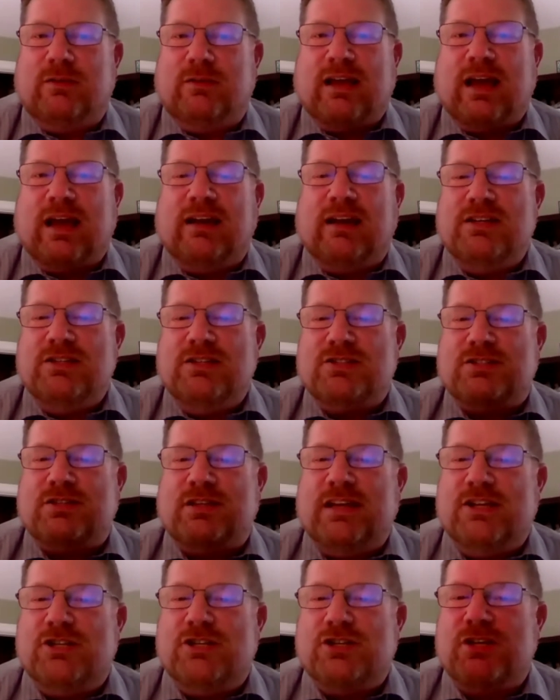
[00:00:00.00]
Connie's
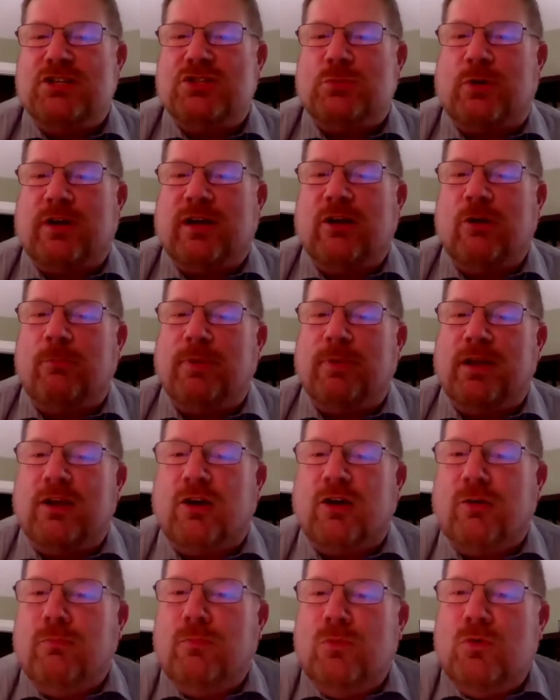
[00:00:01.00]
teachings were helping
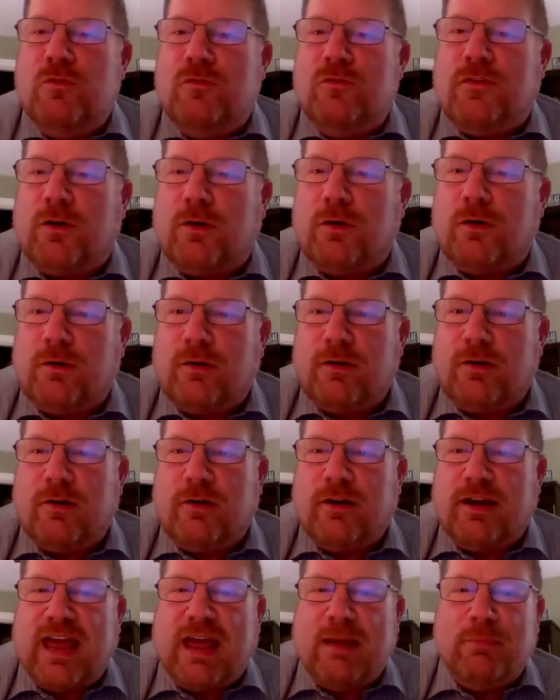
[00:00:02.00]
her move
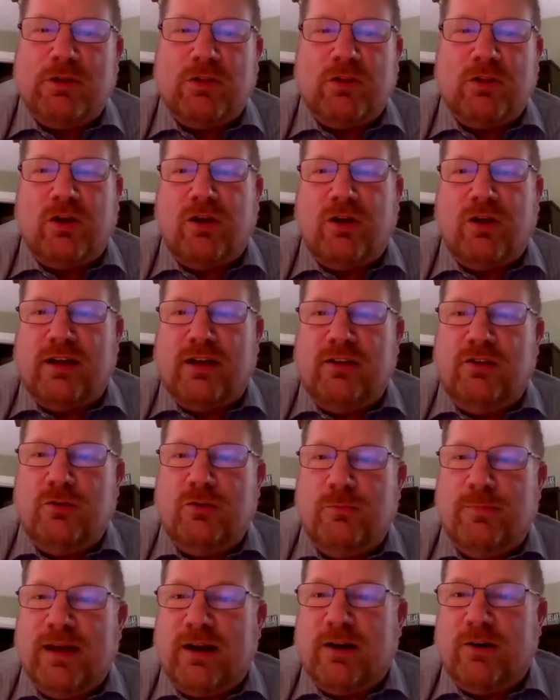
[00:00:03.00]
her game along and
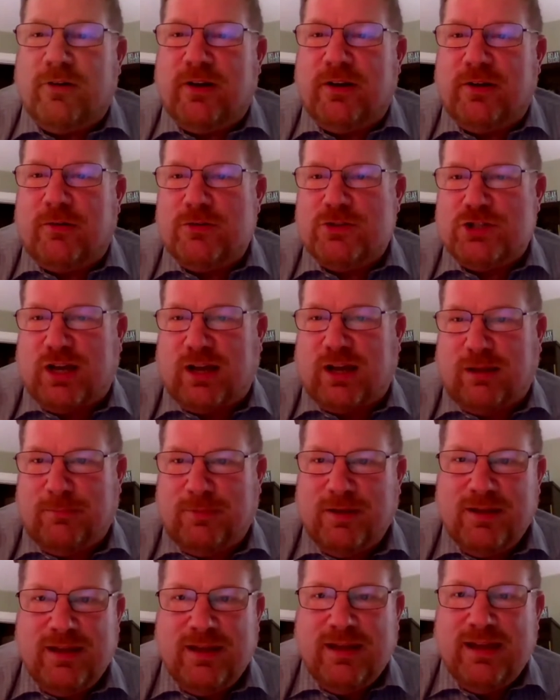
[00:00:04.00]
do better in her job.
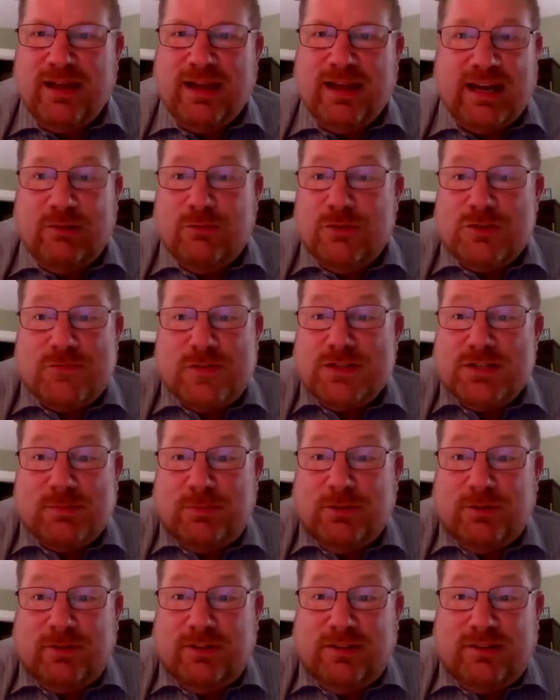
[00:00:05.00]
And it was
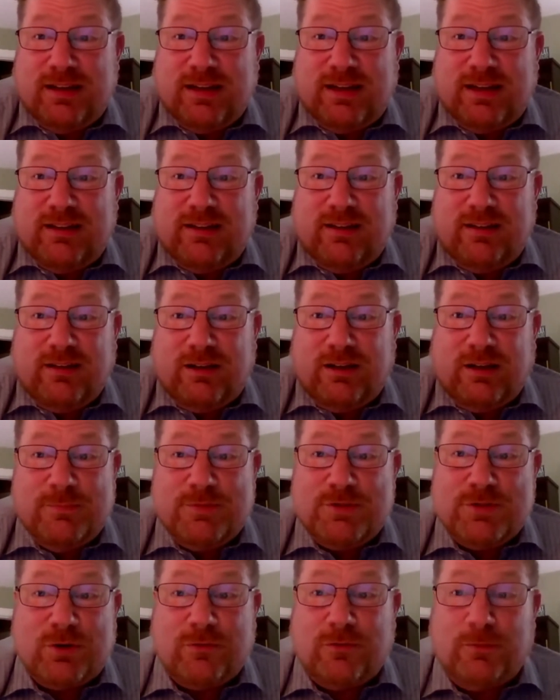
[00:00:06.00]
visible and
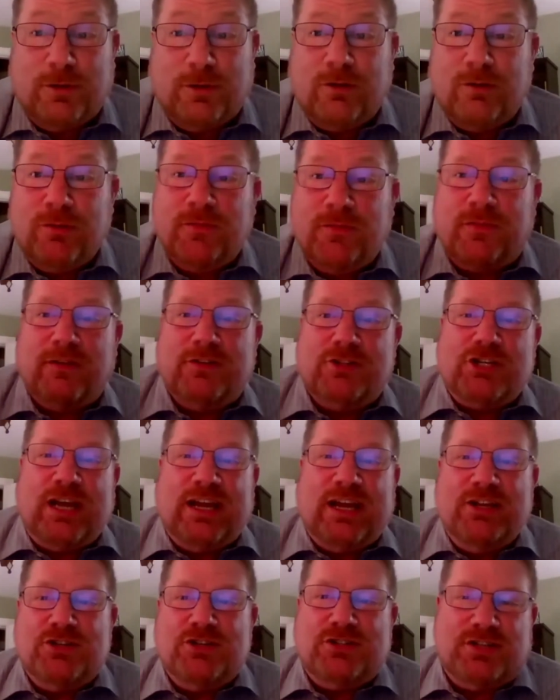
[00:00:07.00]
observable, the
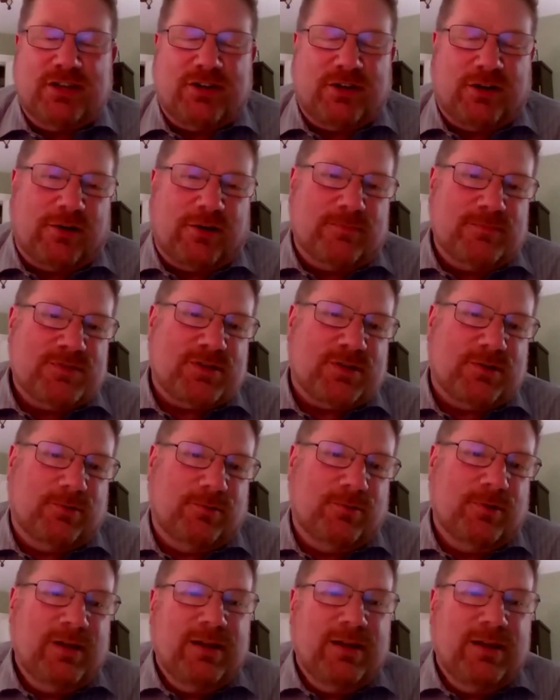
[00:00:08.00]
changes in her.
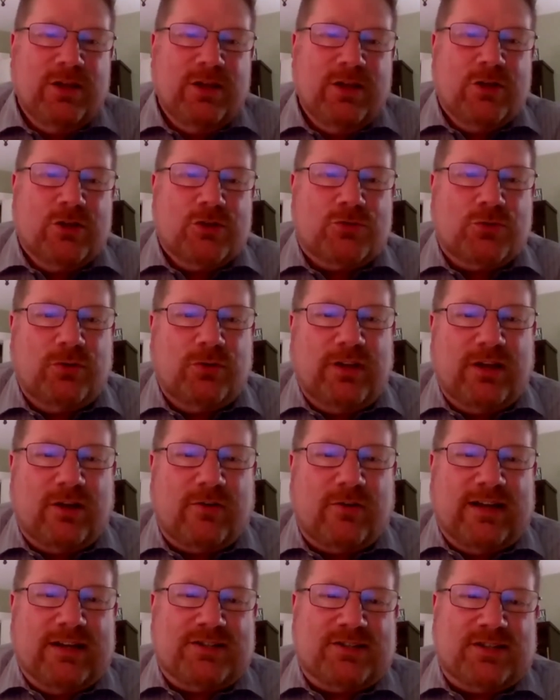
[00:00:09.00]
So truly a
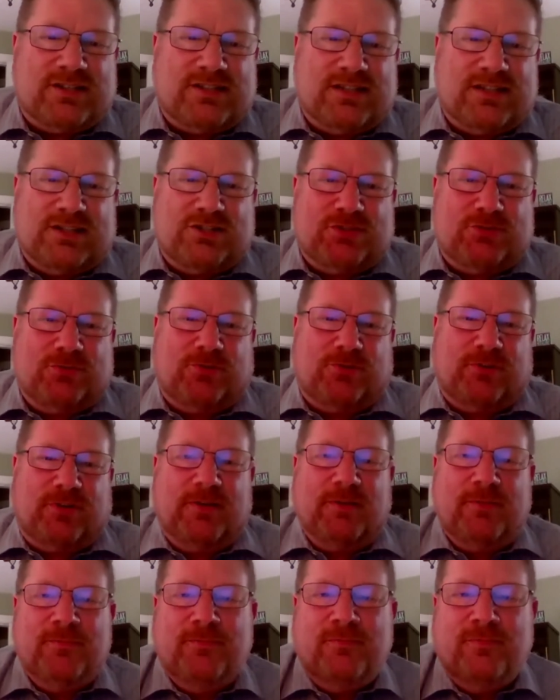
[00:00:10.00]
great success
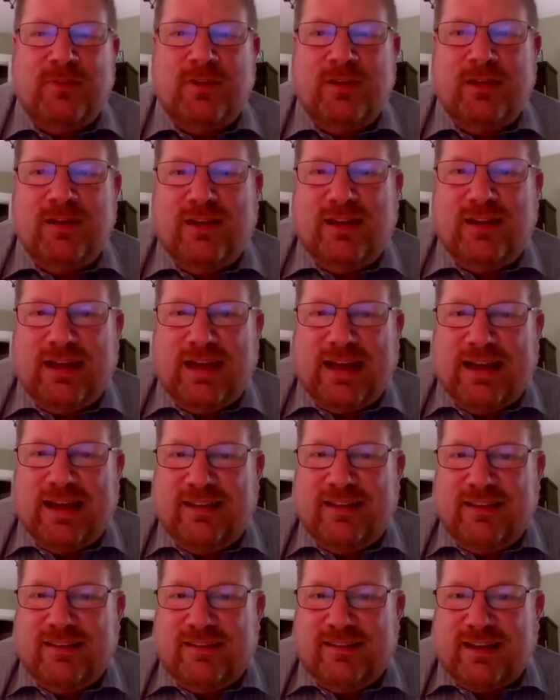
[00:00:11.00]
story.
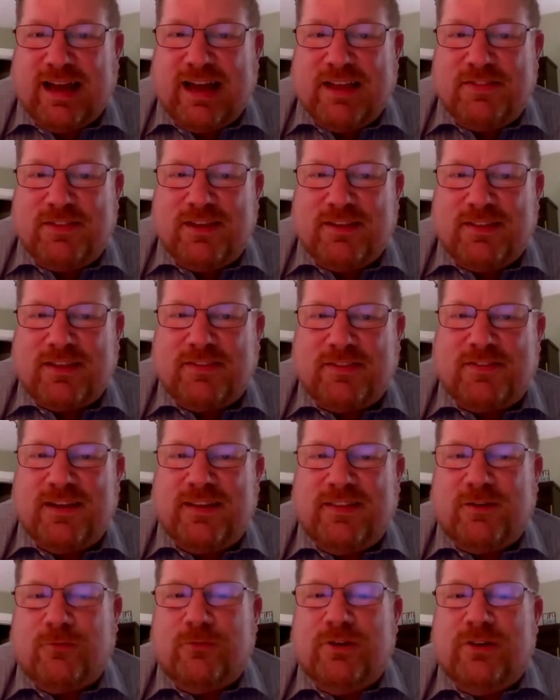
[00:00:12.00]
And I think the
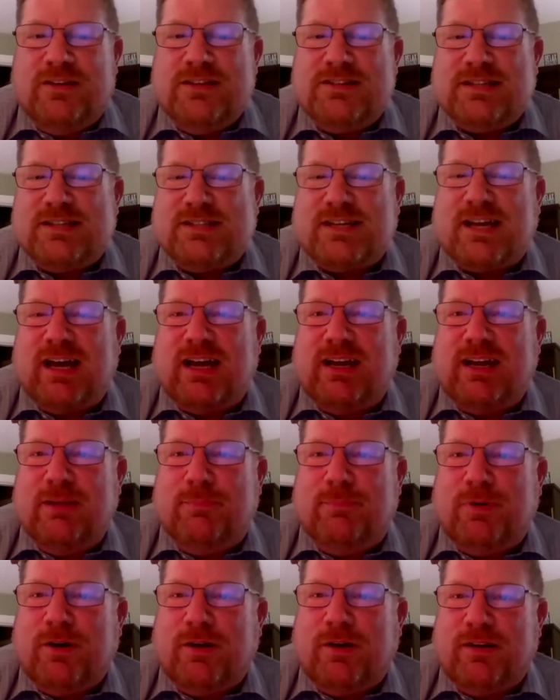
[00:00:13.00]
thing that really sets Connie
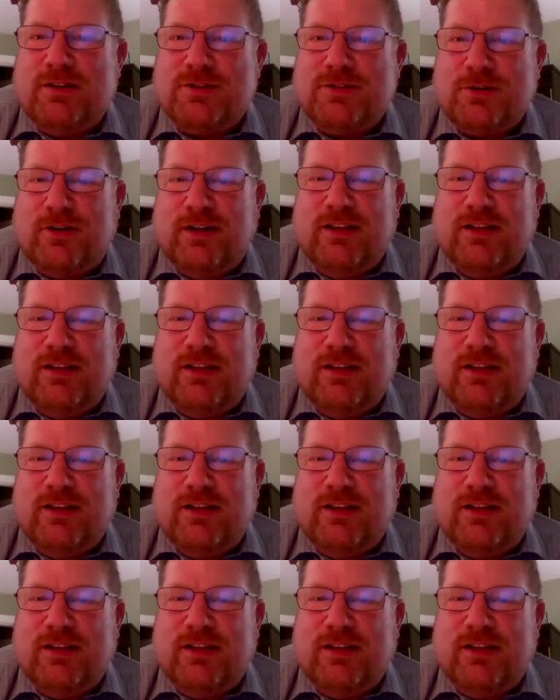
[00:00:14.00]
apart is her